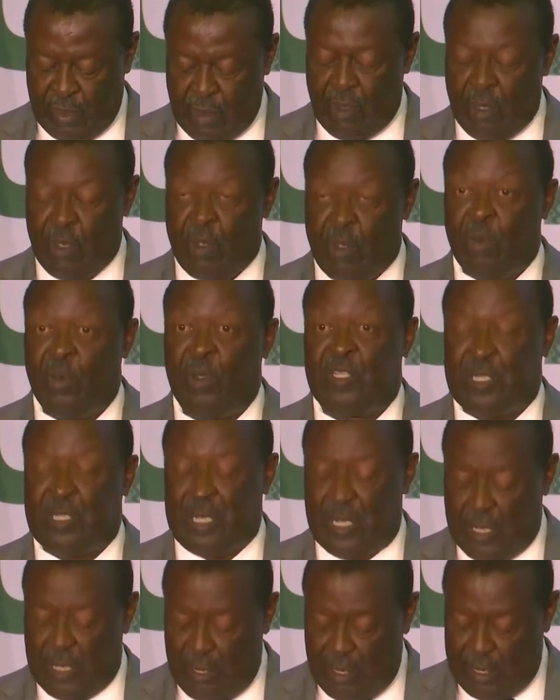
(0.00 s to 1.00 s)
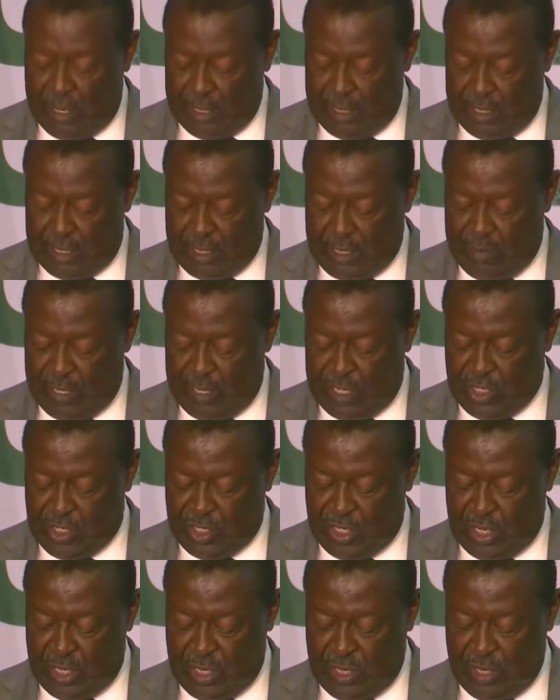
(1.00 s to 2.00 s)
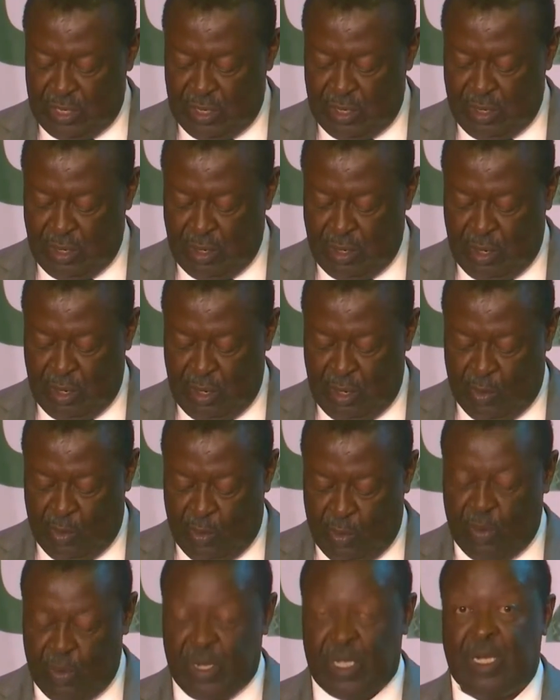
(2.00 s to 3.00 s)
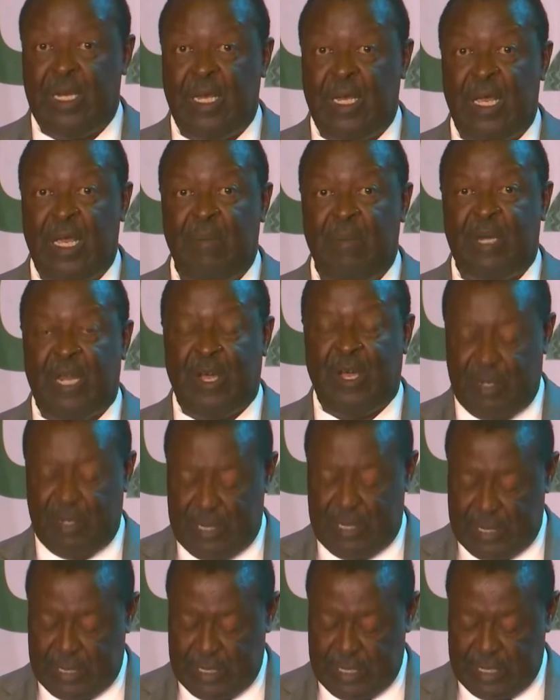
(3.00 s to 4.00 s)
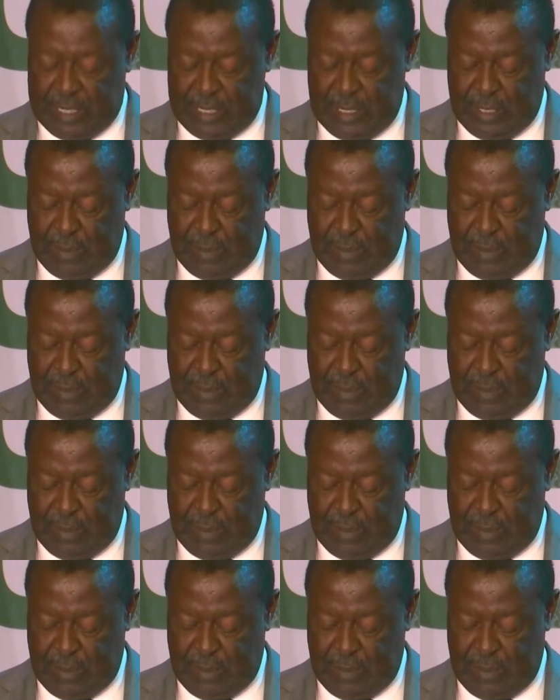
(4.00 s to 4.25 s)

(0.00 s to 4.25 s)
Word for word: With singular determination, we reclaimed our dignity,